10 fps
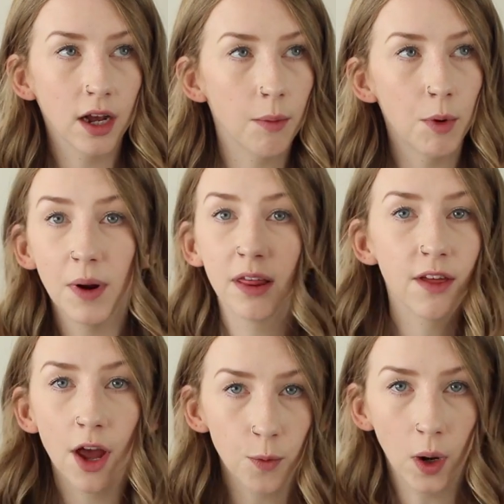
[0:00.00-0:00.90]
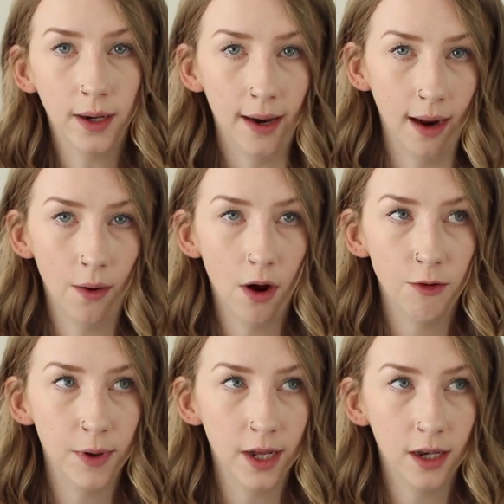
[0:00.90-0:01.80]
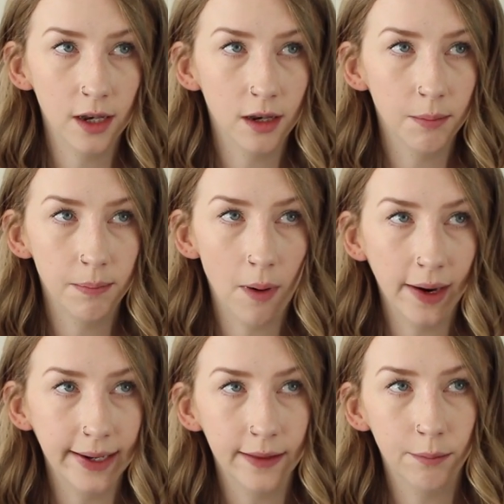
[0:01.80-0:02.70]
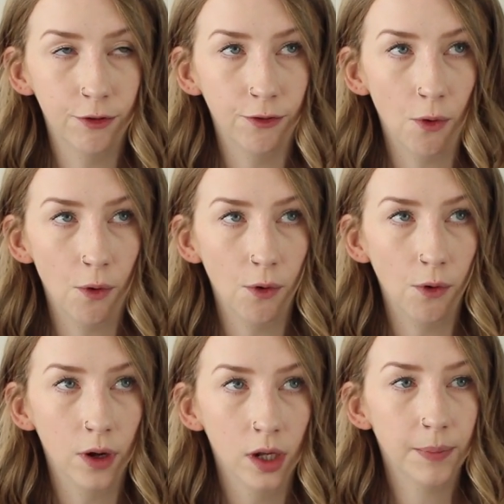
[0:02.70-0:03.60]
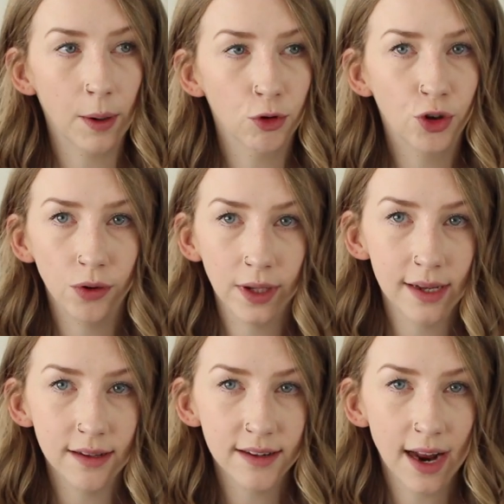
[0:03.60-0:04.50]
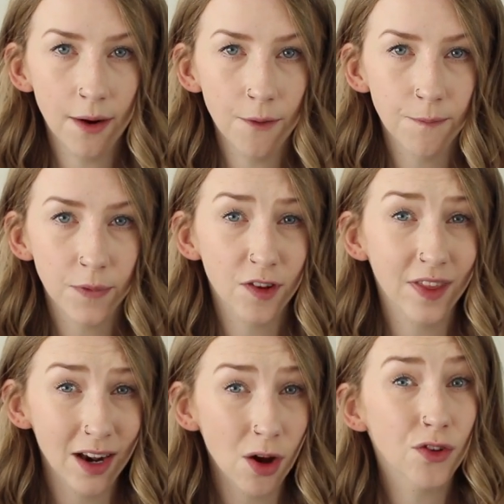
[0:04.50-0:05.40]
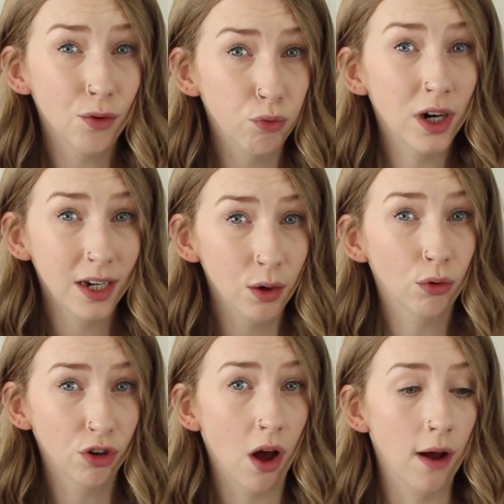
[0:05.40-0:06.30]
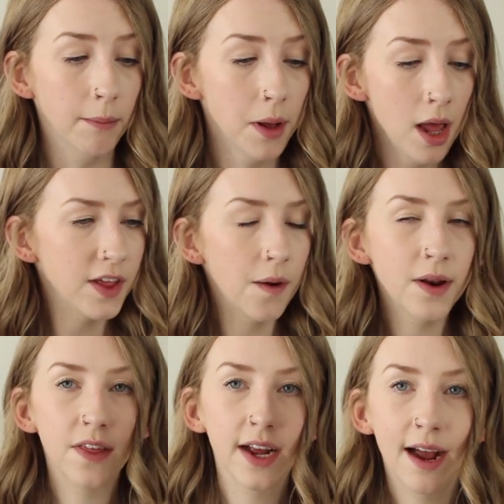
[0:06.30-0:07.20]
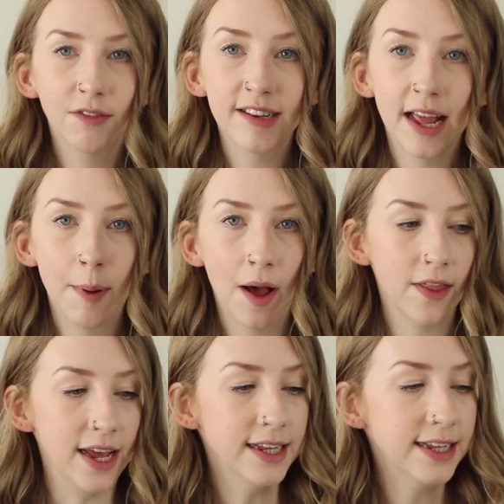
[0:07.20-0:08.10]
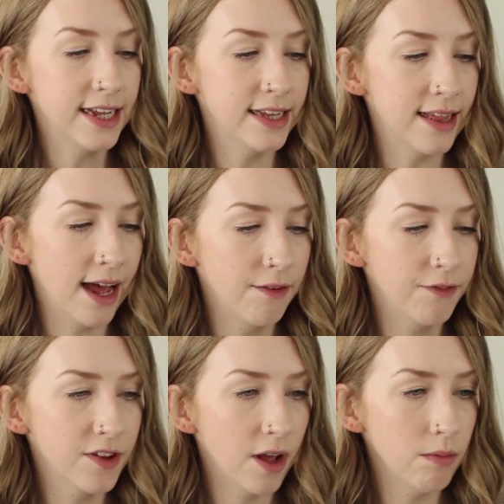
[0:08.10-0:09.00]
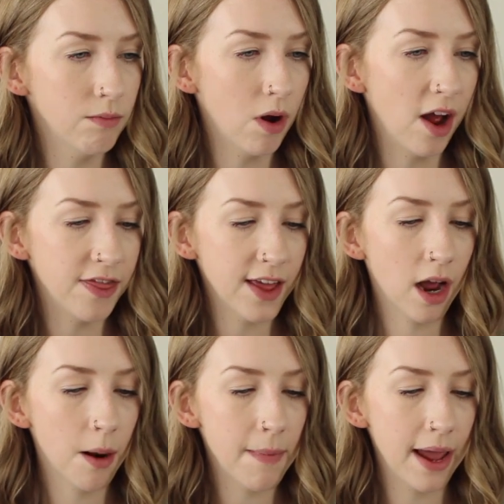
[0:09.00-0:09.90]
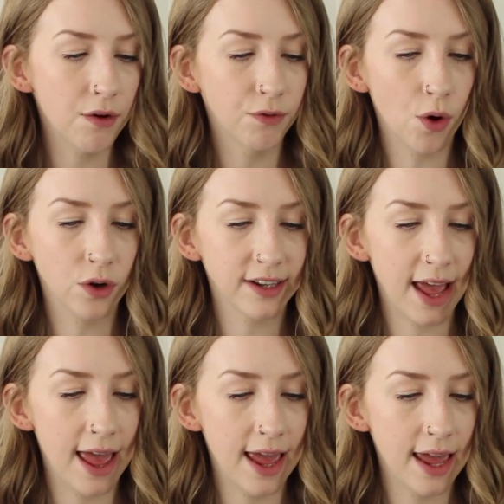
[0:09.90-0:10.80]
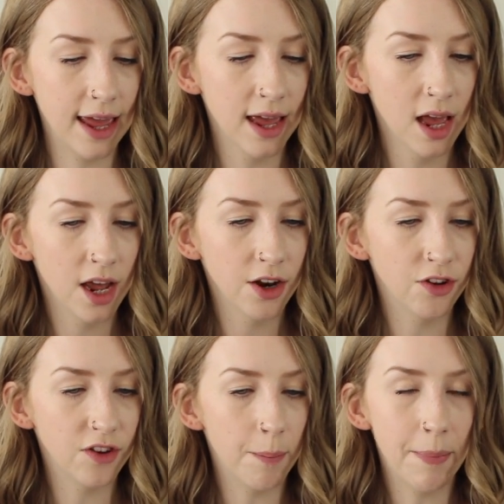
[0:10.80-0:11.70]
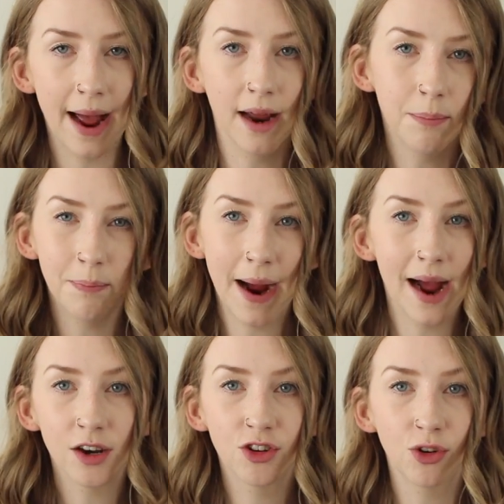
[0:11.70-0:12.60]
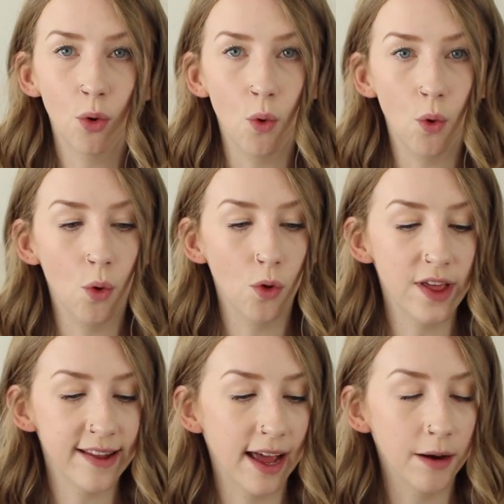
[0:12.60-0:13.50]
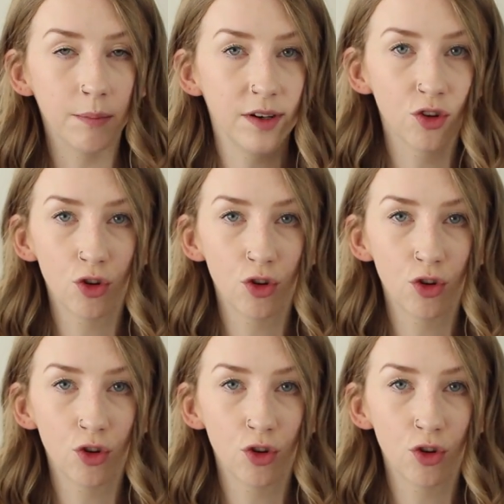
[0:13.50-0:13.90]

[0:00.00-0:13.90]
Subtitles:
on my third one now. I've been buying them for about 2 years now, so they last a really long time. The only thing I have to say about this is that I think I may have got just a bad batch, or this hadn't been